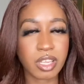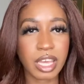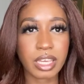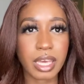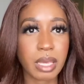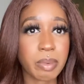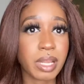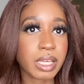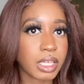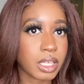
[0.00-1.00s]
aka
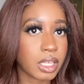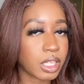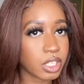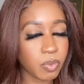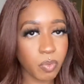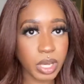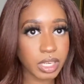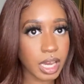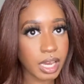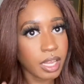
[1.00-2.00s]
plucking and
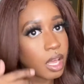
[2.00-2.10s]
whatnot,